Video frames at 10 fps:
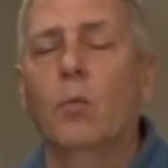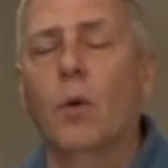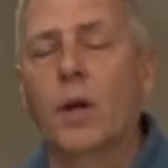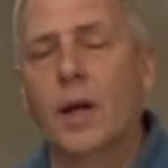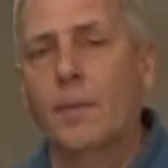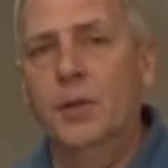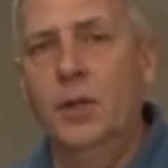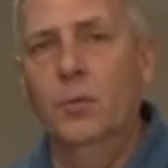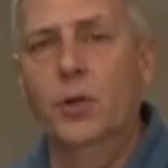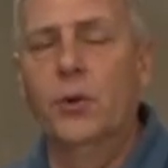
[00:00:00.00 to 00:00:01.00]
one
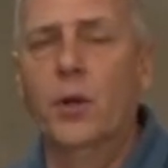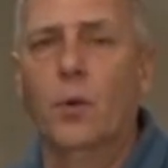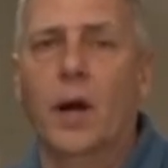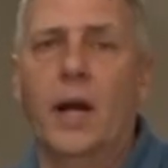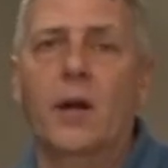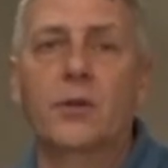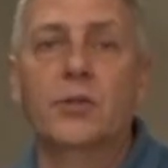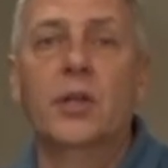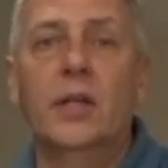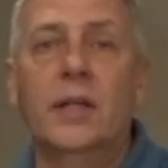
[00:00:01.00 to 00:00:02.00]
option which requires
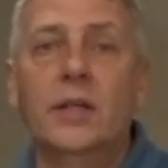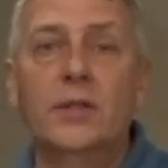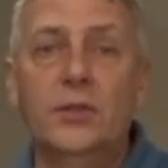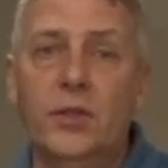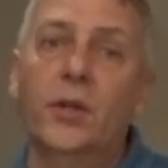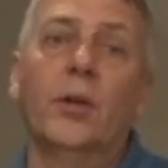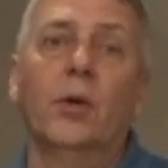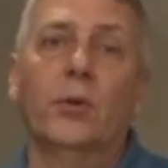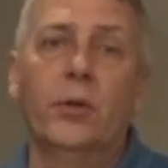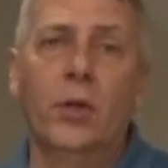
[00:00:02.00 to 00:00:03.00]

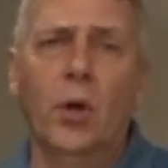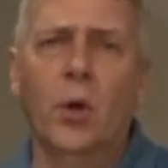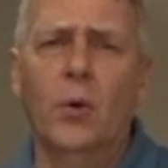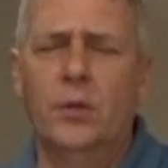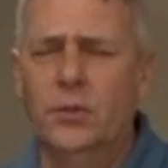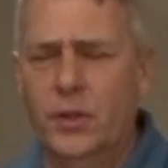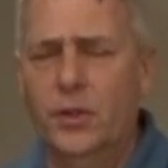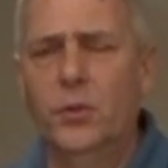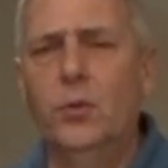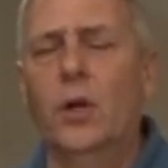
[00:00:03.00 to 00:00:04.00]
zero
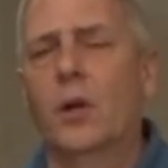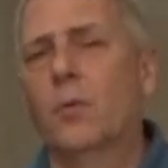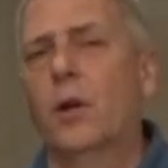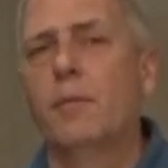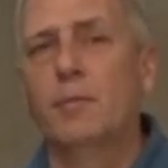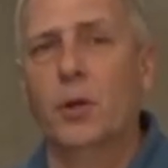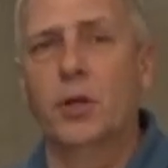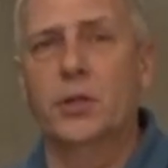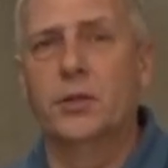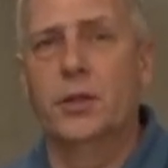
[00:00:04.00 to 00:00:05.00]
new hardware to be
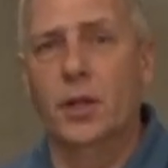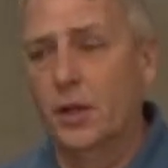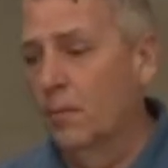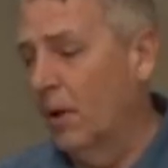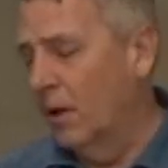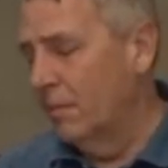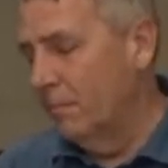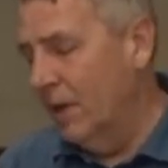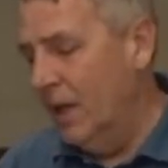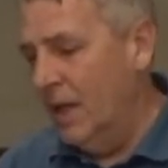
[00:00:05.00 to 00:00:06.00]
purchased on your part,
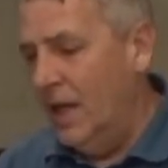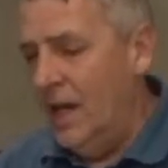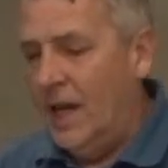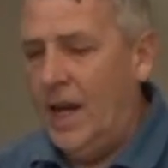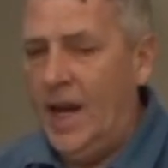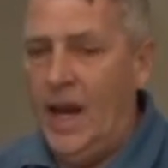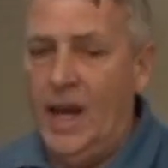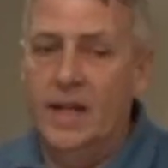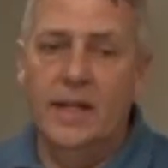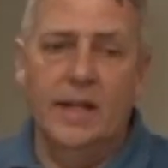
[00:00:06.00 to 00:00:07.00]

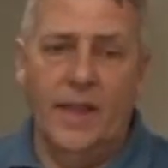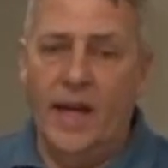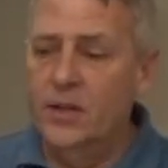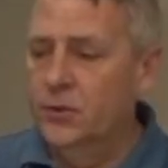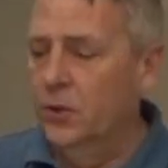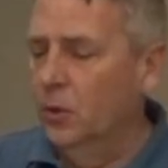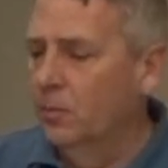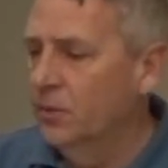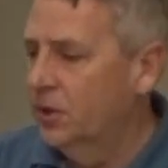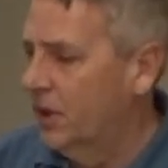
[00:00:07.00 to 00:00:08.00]
and that
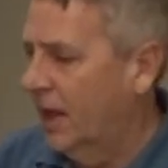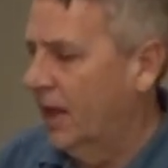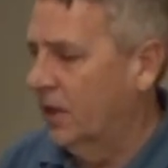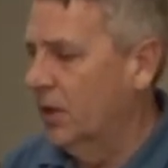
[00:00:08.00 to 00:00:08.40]
assumes that